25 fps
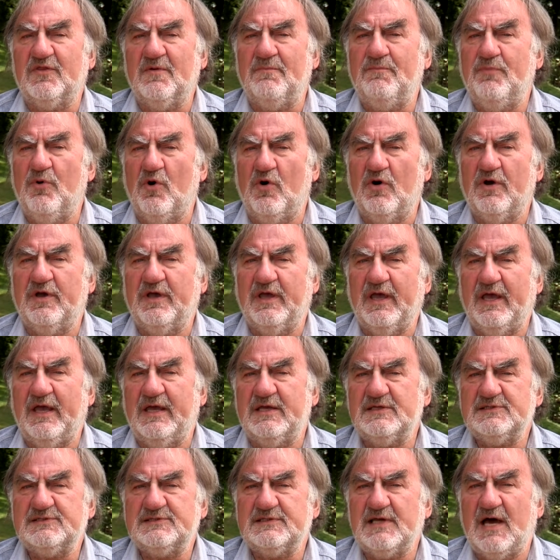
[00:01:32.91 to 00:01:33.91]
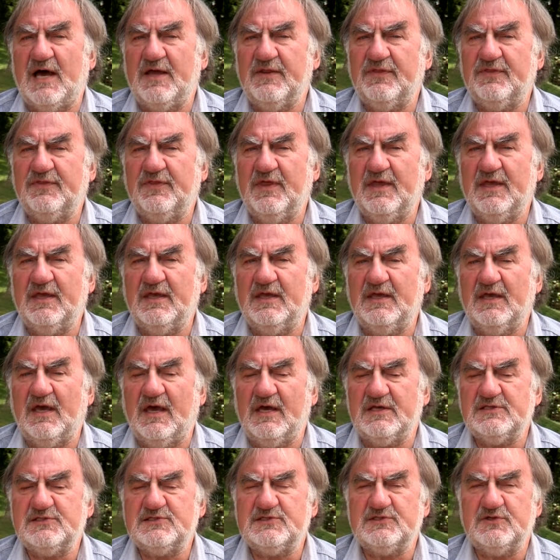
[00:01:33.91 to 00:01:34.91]
the book is, I think,
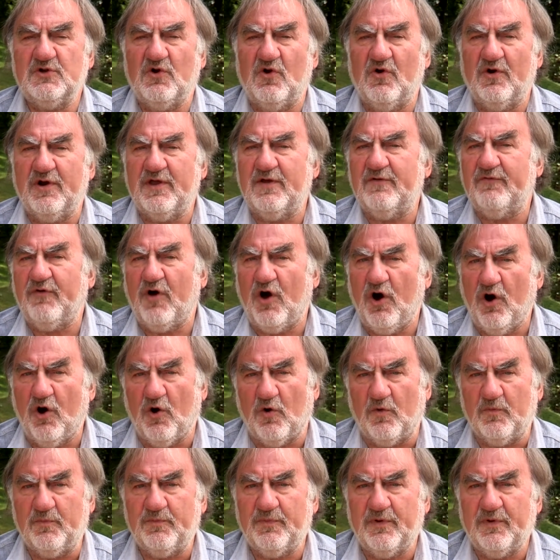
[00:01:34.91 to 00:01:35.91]
a story of hope